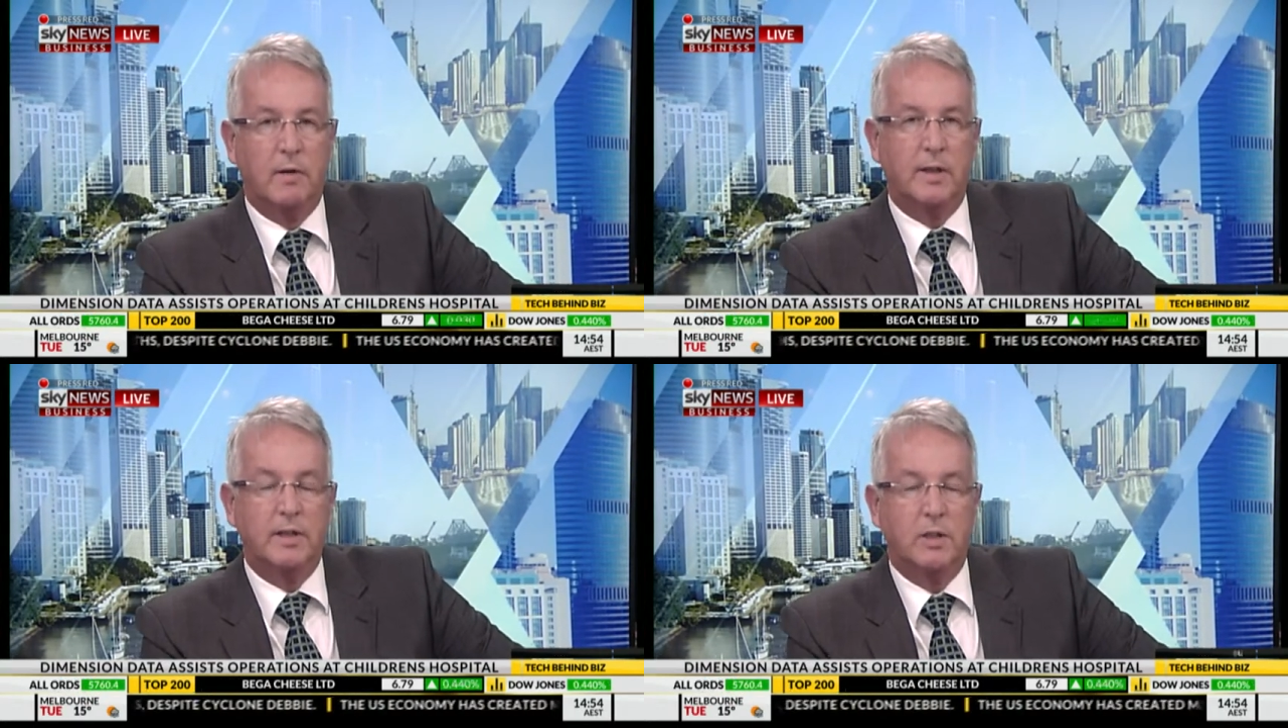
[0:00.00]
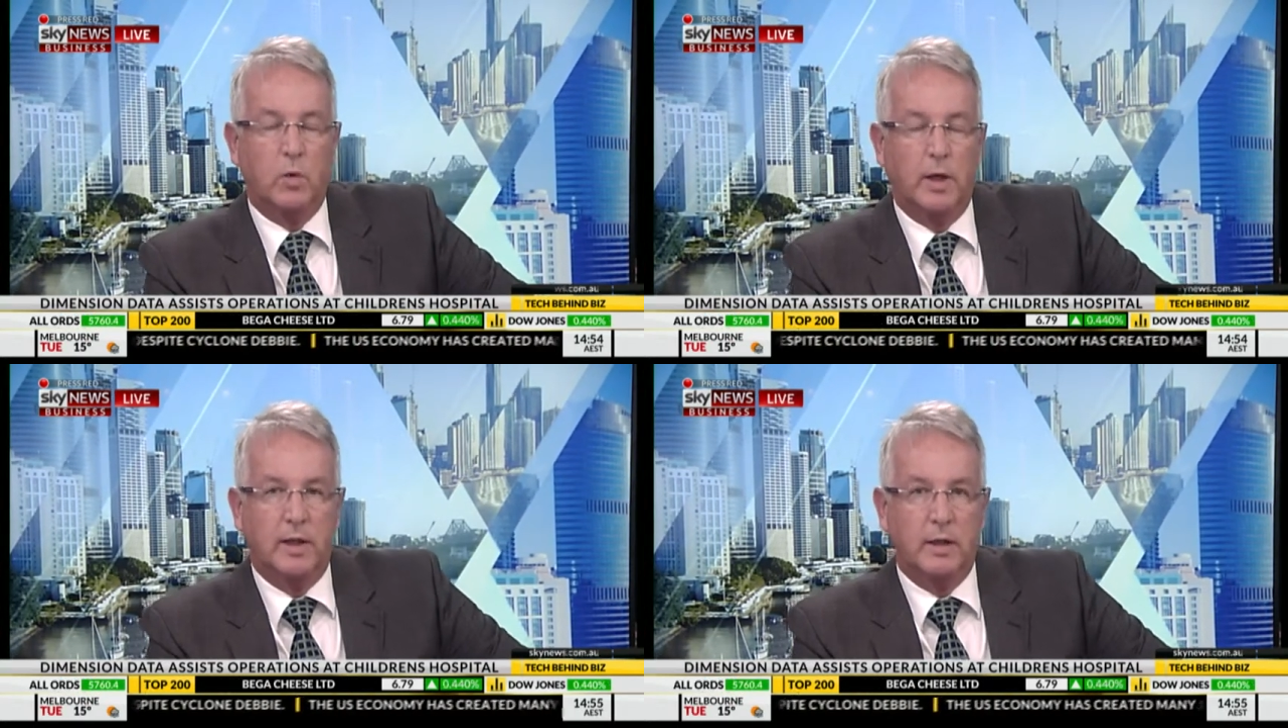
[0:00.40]
and this is
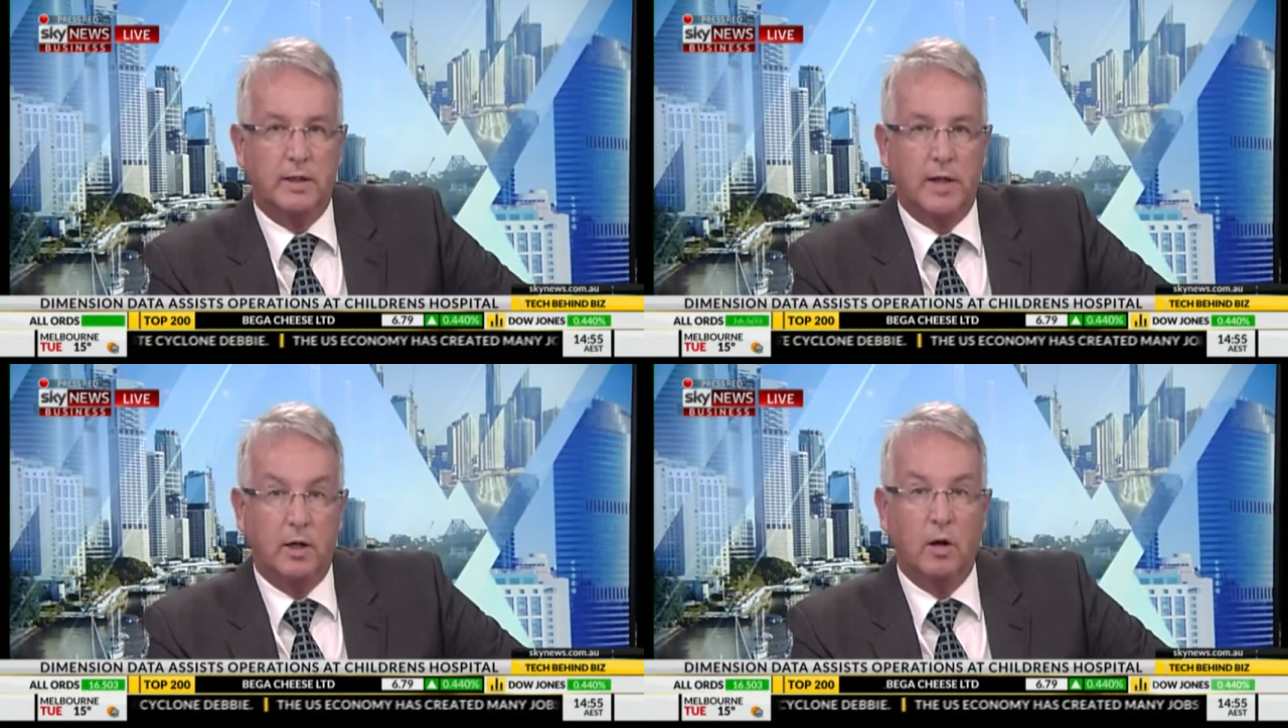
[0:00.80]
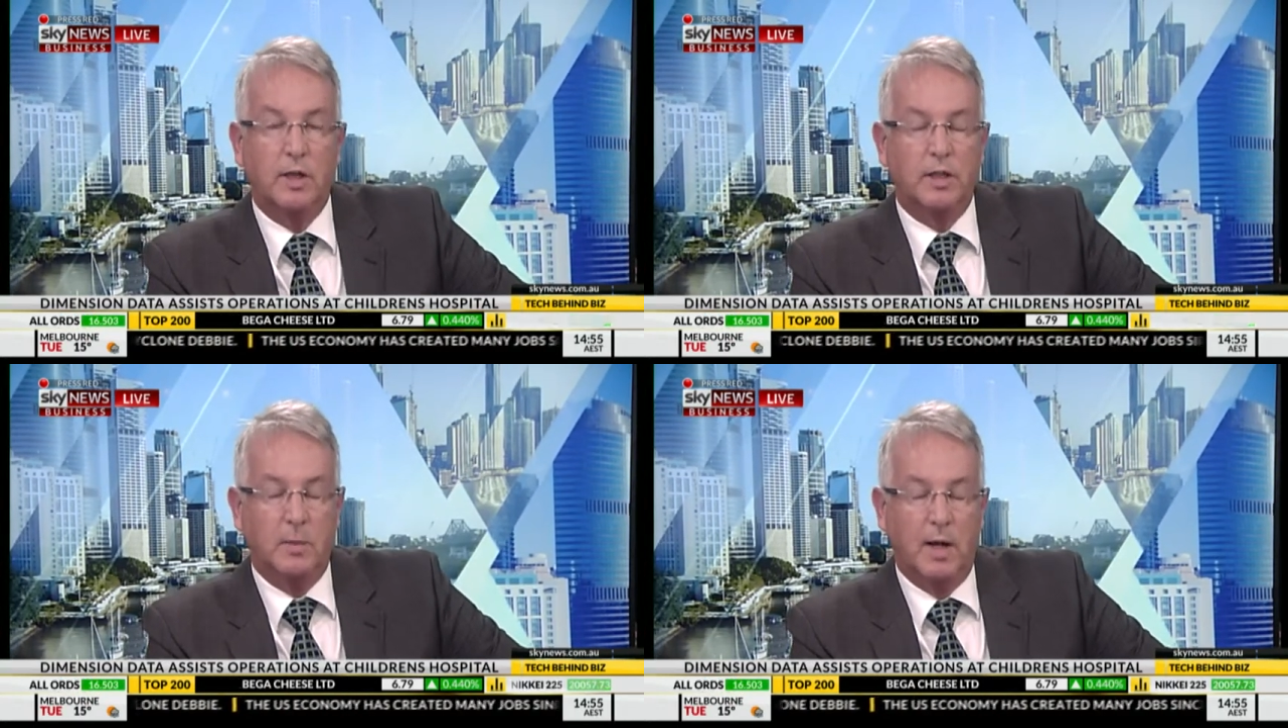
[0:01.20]
where the
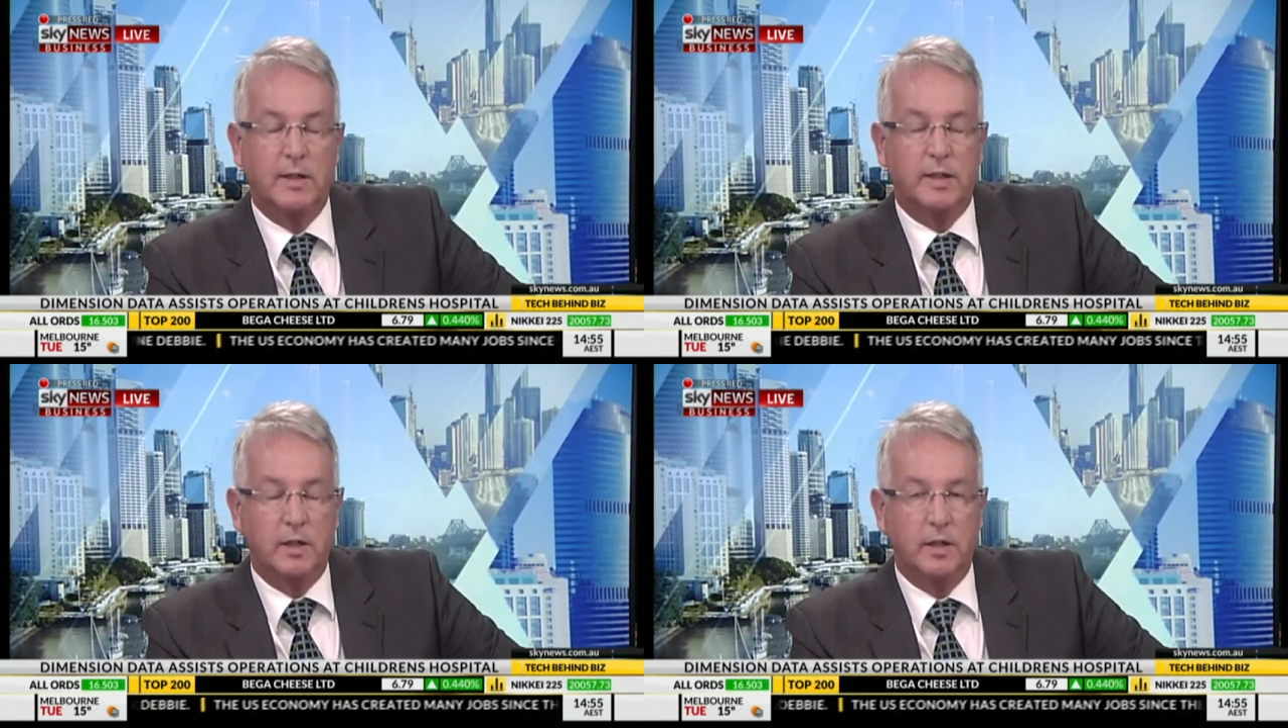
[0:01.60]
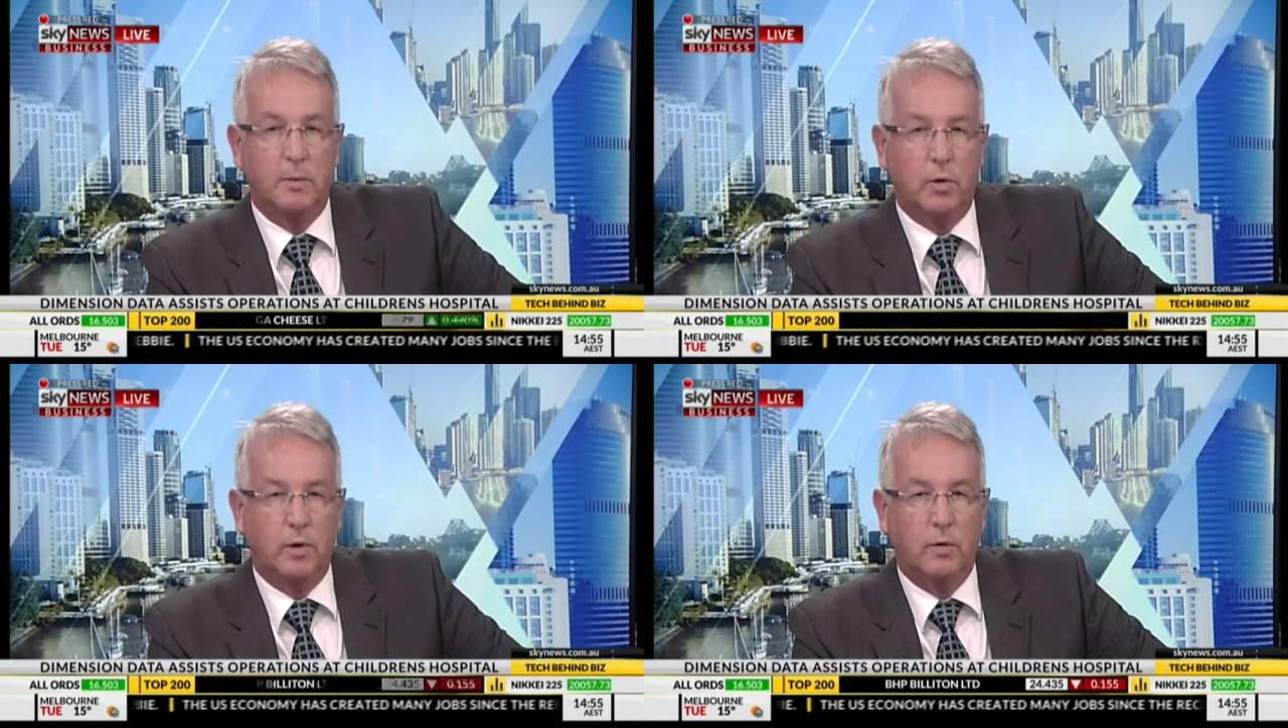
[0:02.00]
technology plays such an
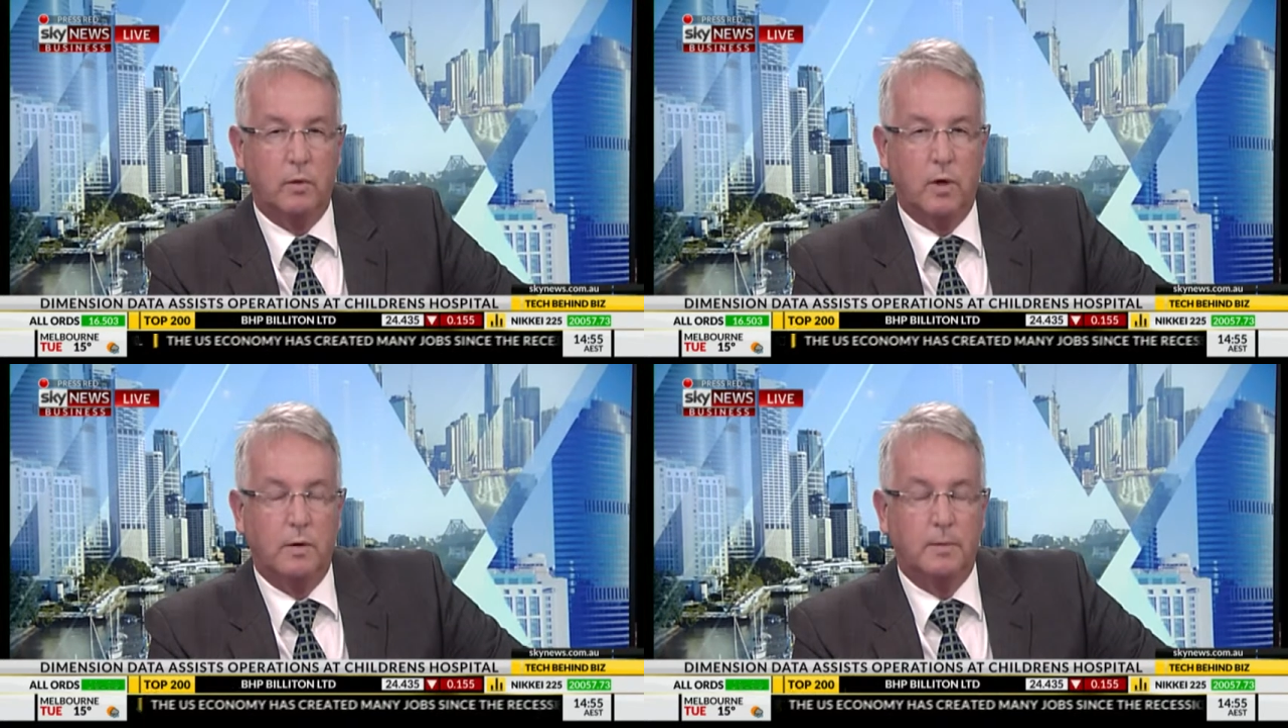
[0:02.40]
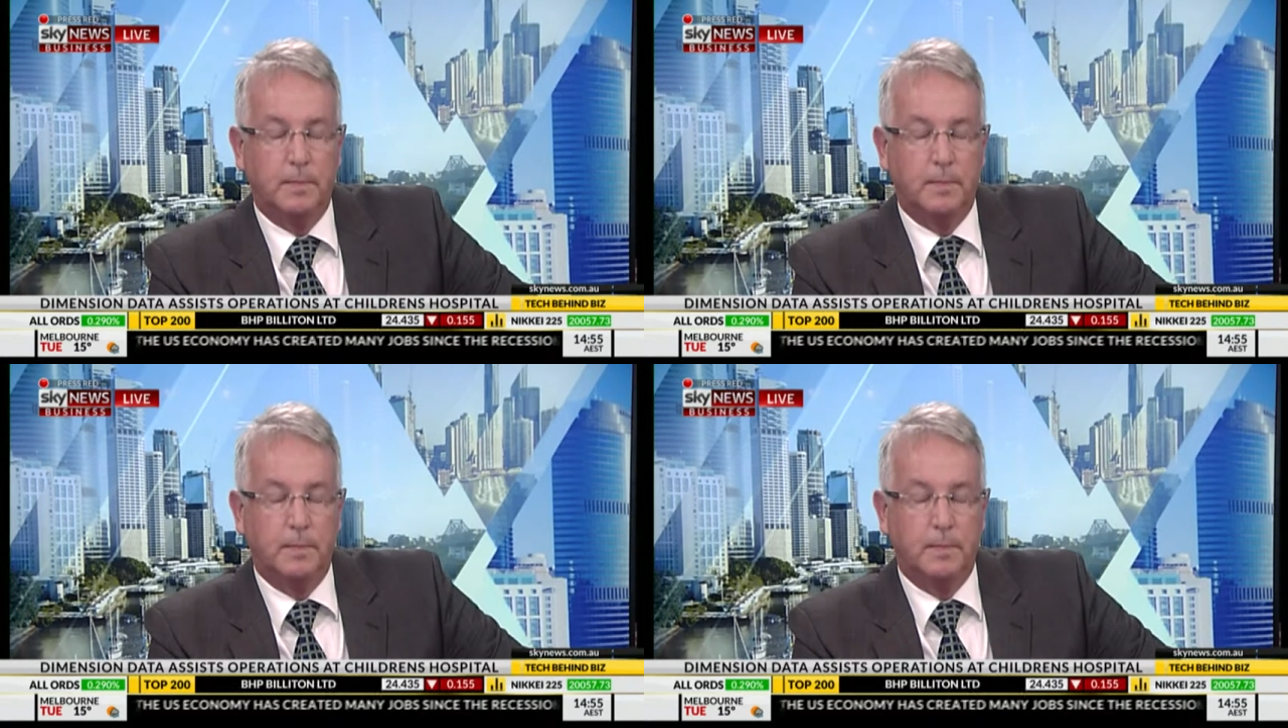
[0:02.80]
important role.